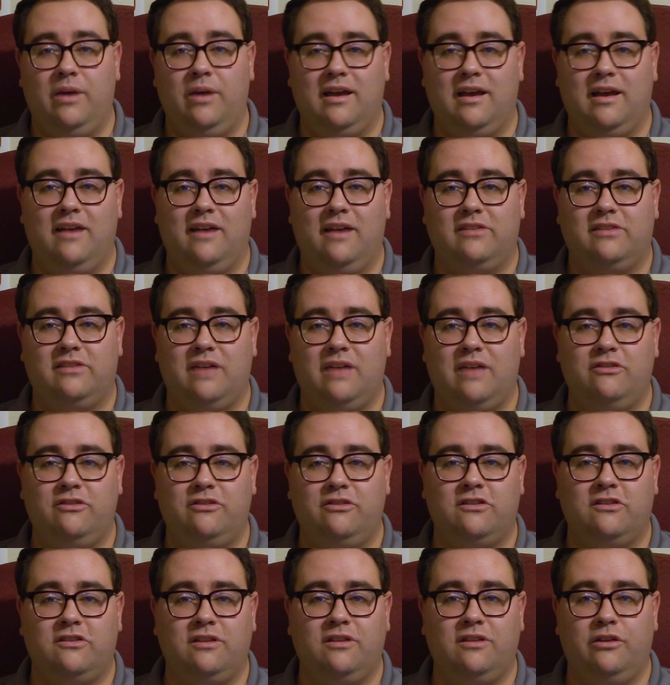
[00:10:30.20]
guys, that was
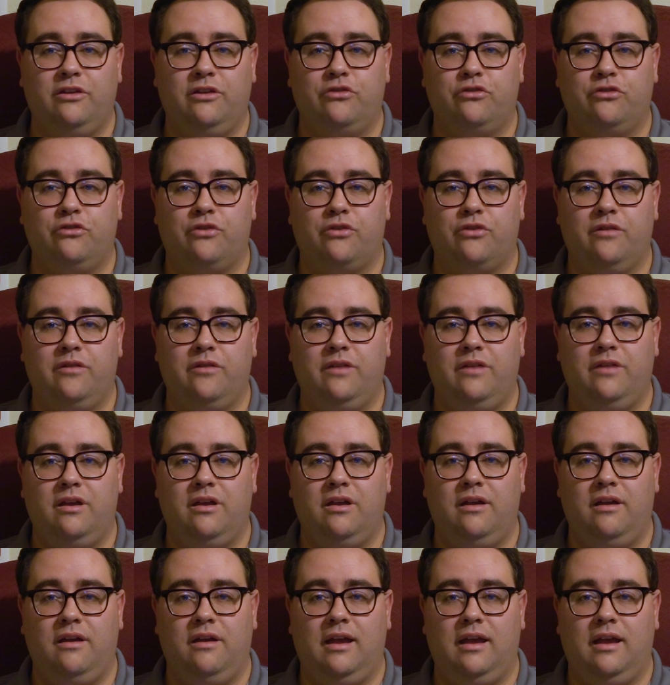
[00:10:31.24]
just a little
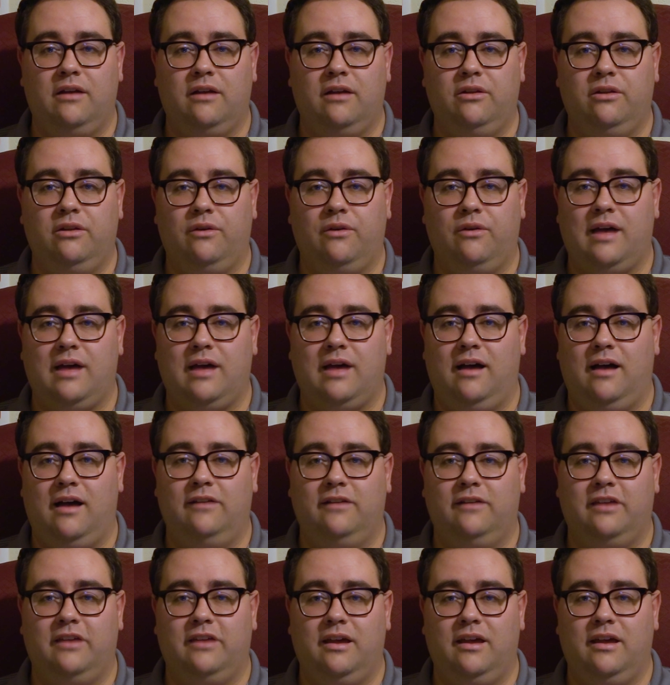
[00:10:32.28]
trivia and a little
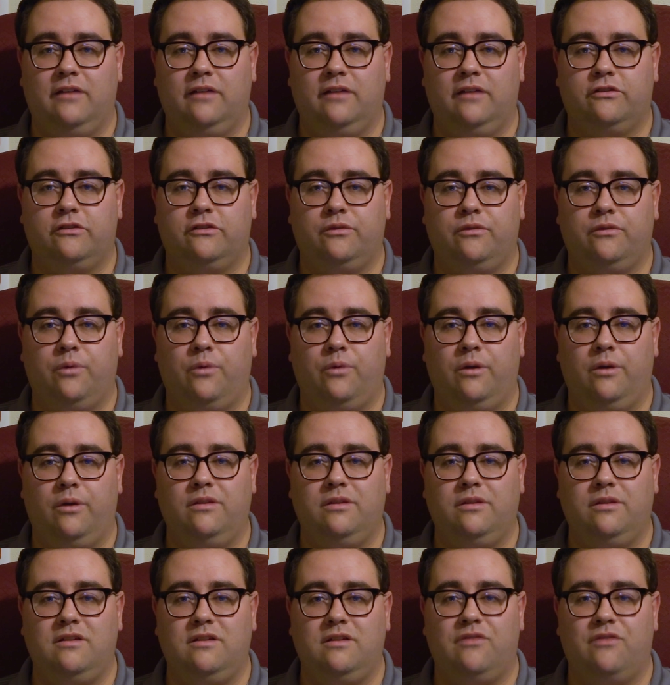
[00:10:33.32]
context for
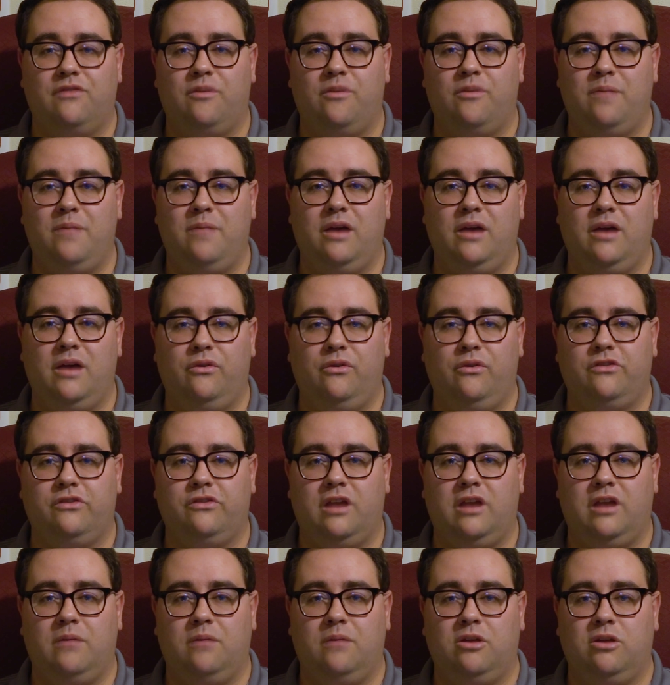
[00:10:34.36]
the different medals
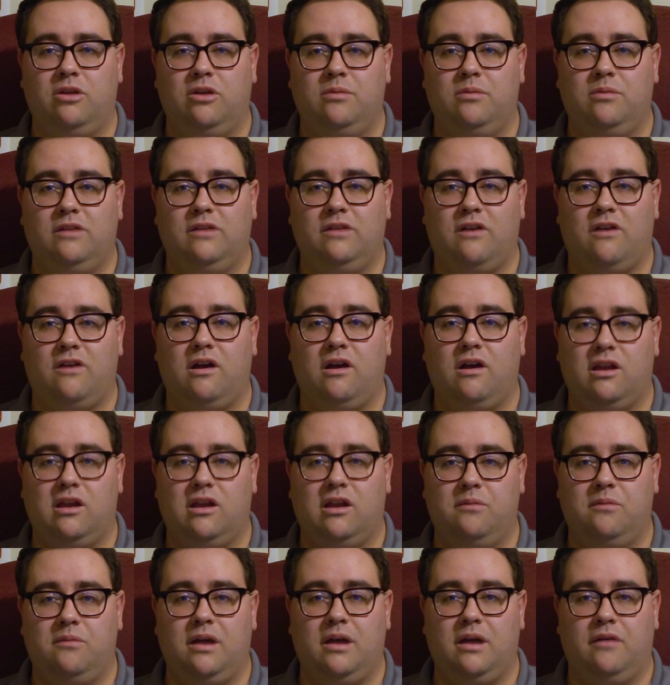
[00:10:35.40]
that I'm going to be
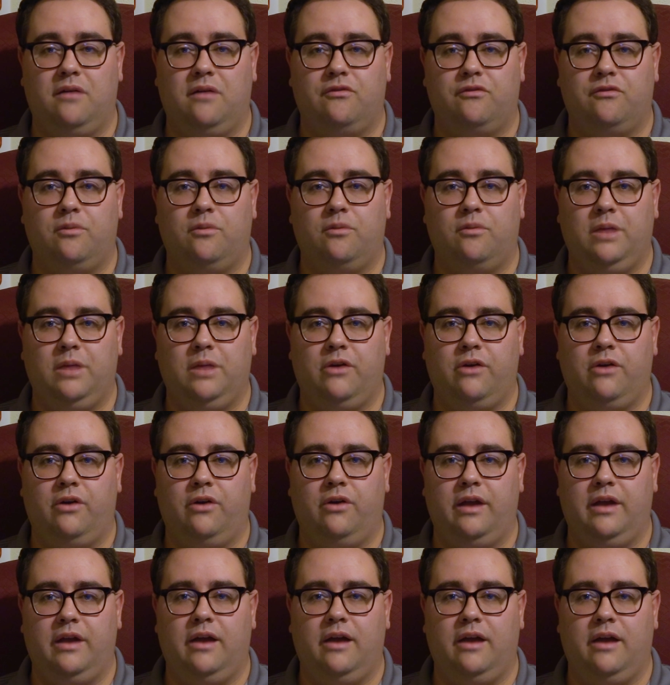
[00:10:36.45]
talking about from here
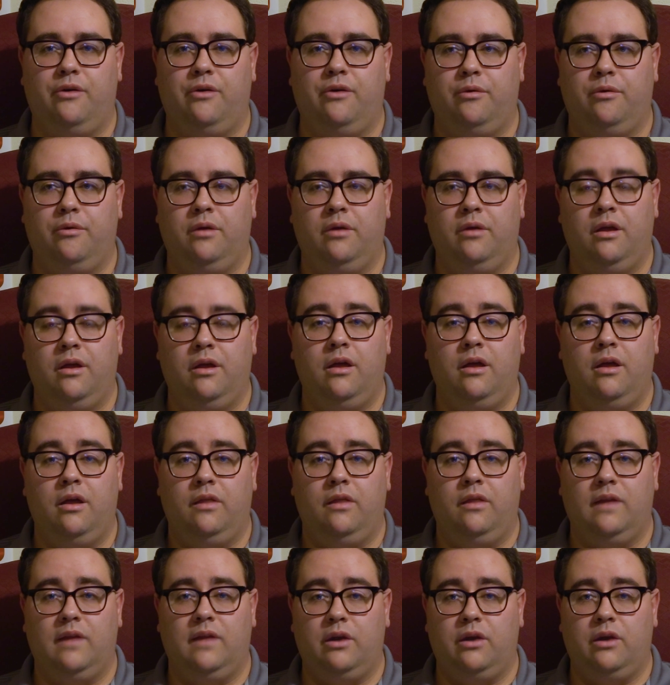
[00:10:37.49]
on out,
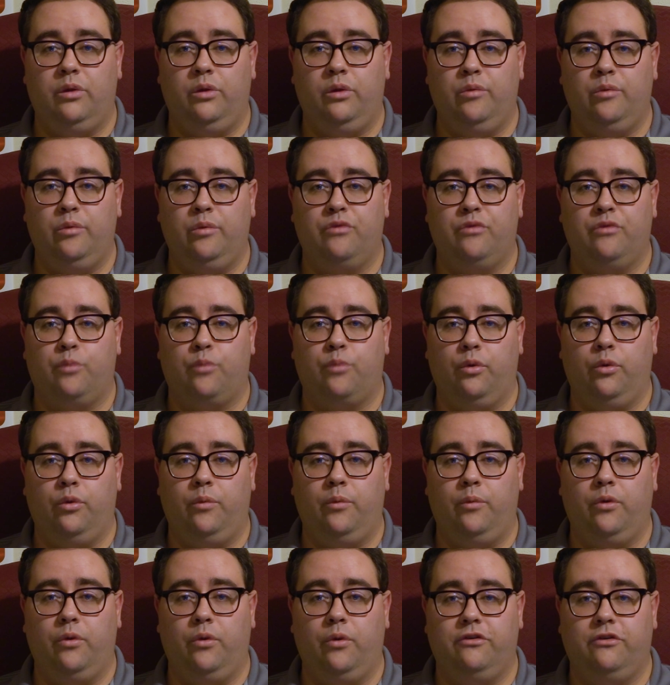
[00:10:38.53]
not only with World
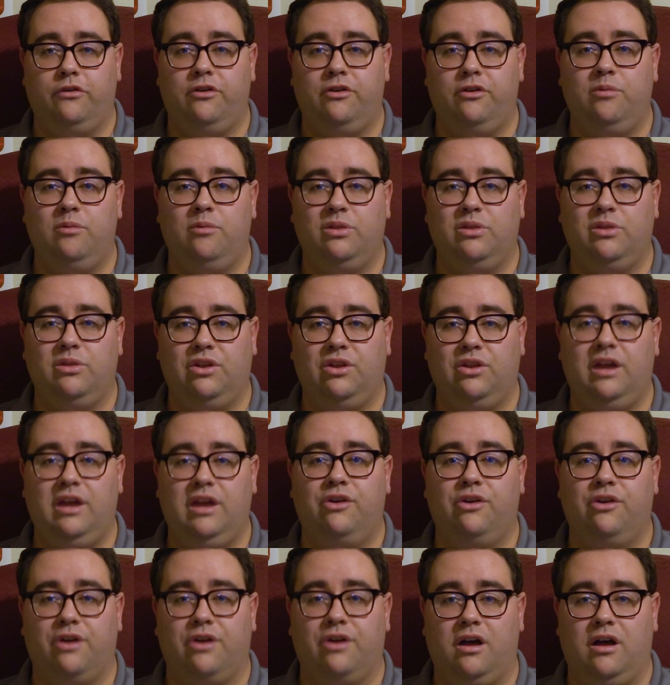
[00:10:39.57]
War II, but the
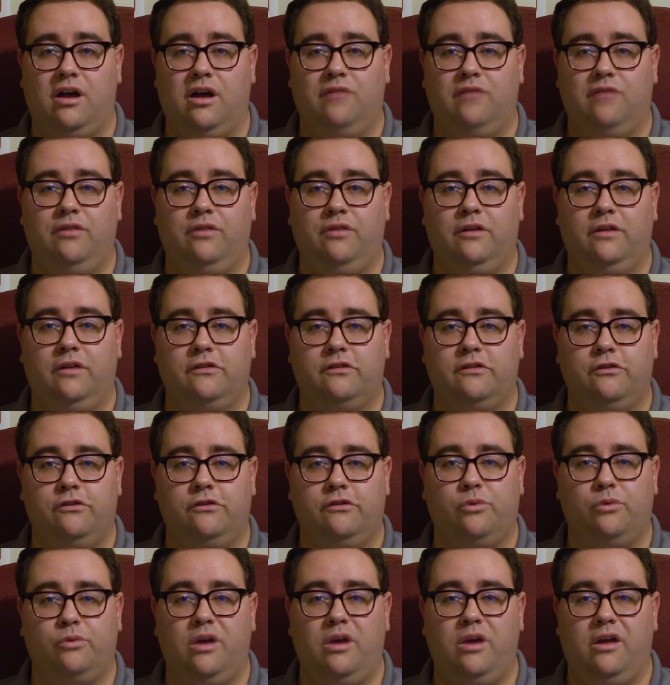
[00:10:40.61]
later conflicts
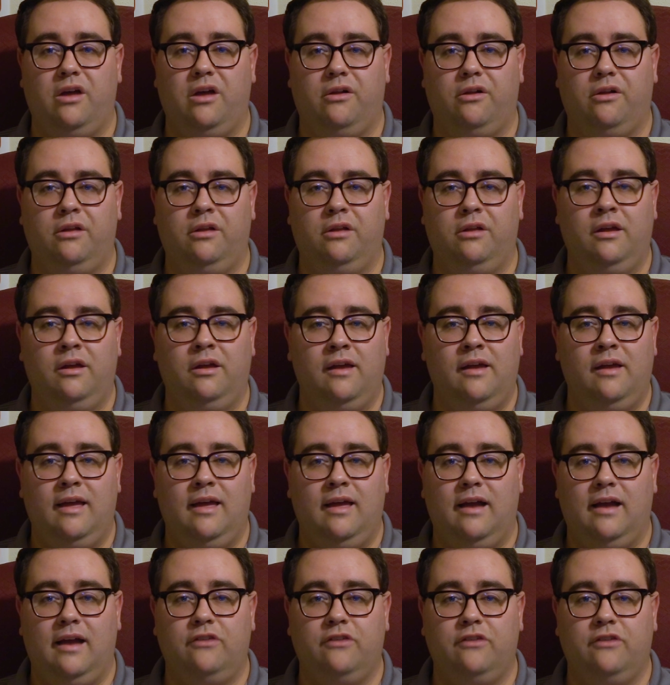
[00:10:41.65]
as well.
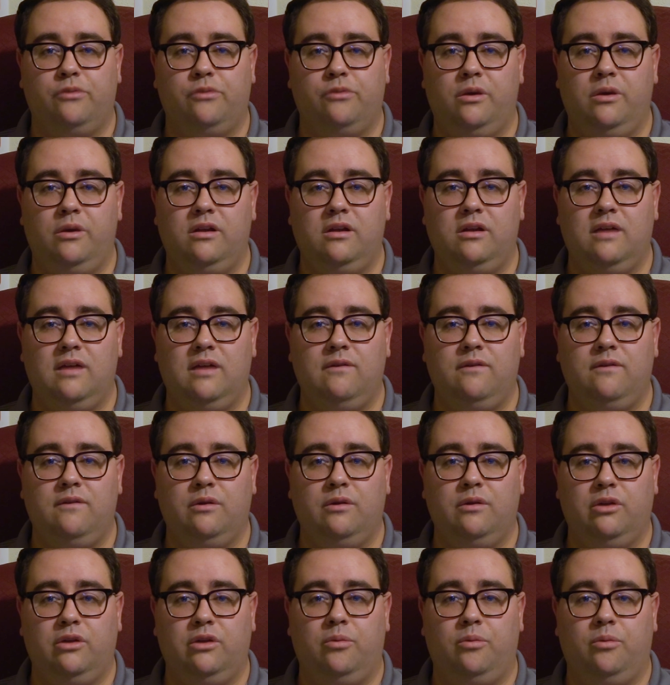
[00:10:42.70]
I just wanted to give you
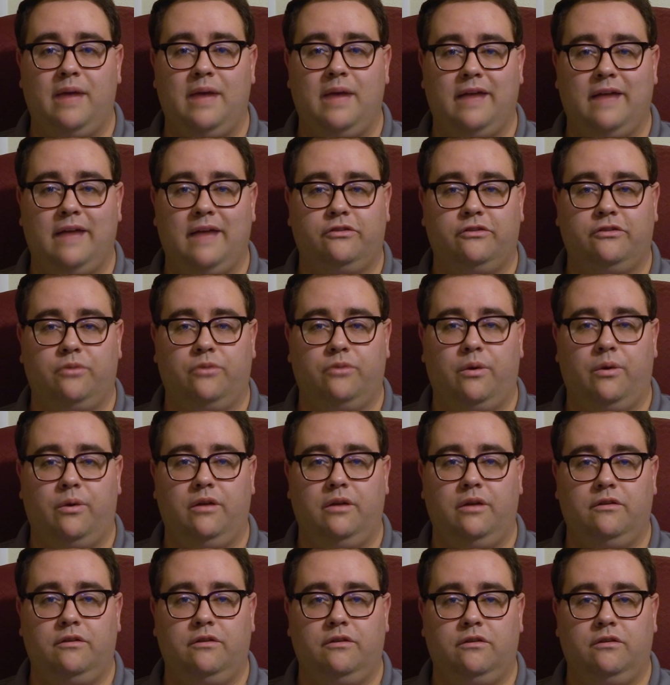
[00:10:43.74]
a little
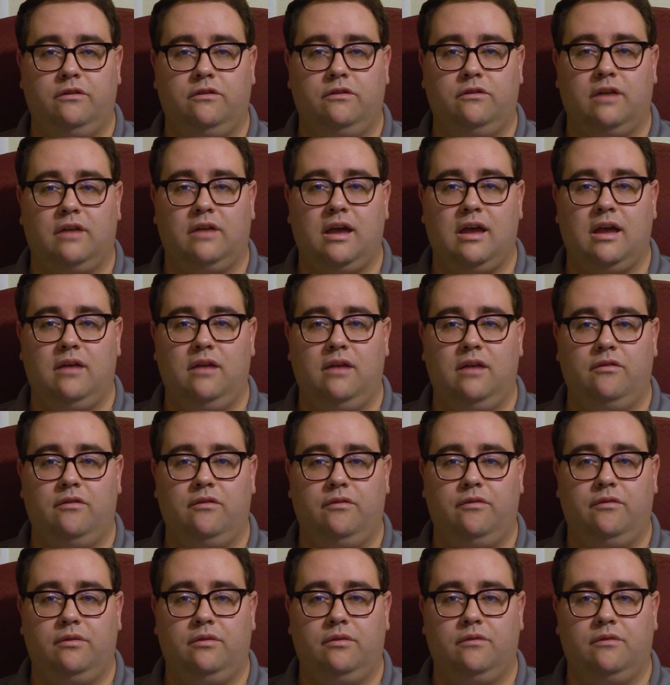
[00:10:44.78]
backstory to kind of
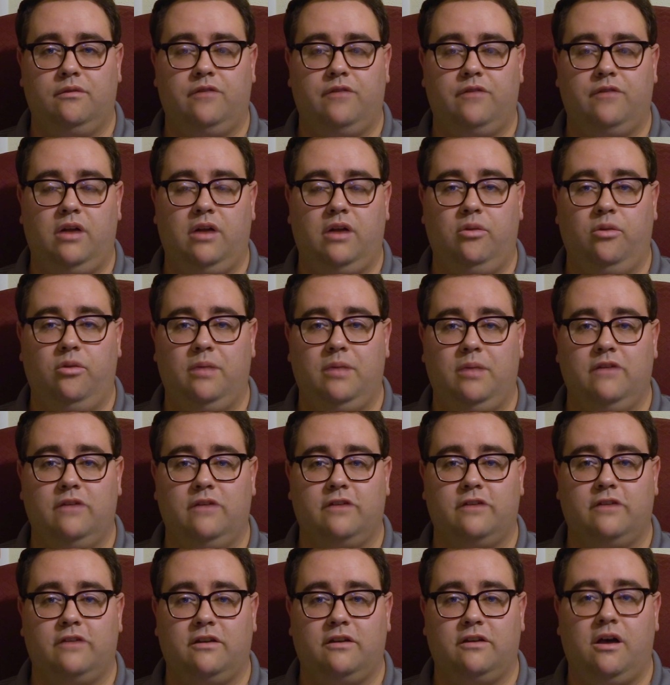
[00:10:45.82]
follow me
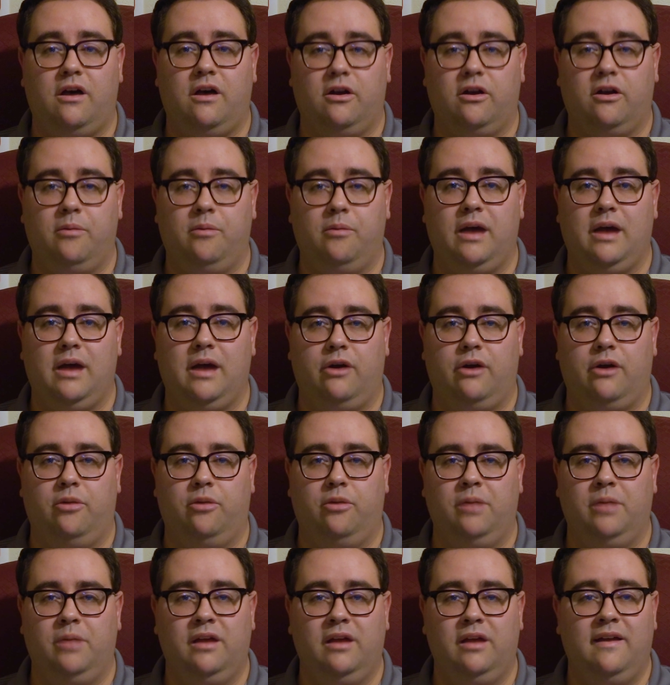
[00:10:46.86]
as I talk about
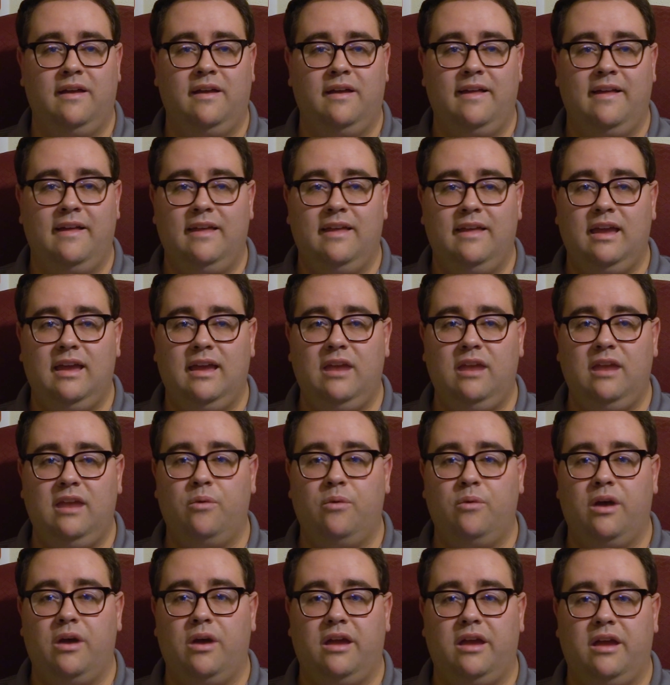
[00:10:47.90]
them.
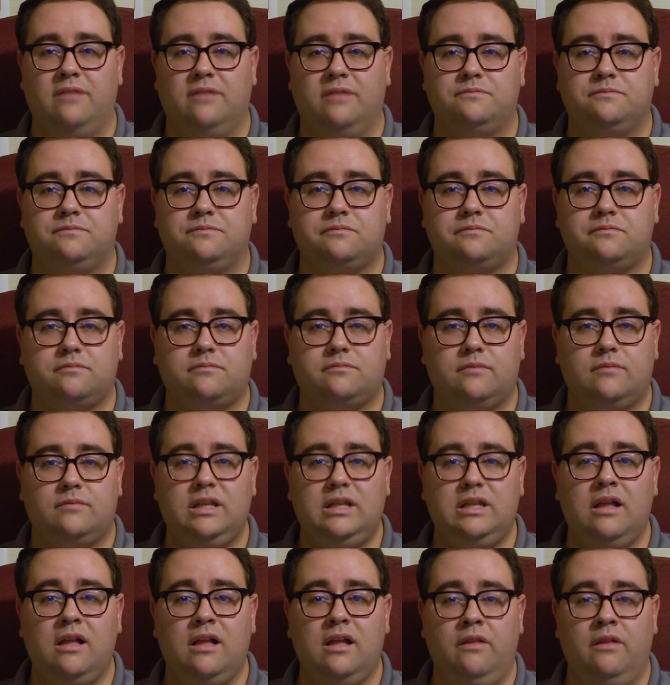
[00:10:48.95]
Anyway,
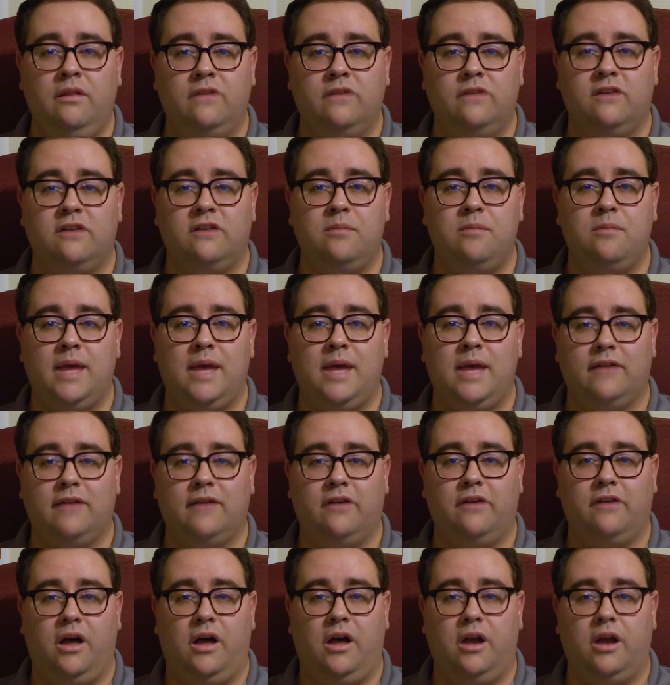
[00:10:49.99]
let's get back
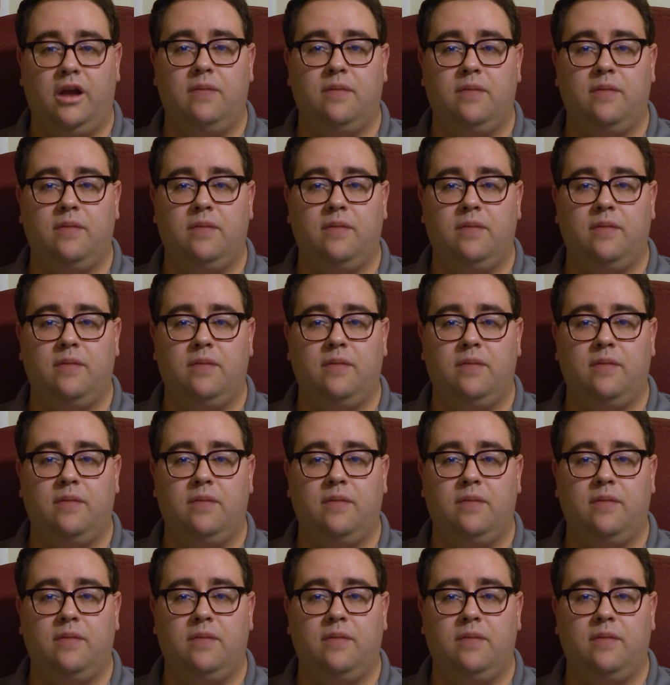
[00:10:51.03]
to Audie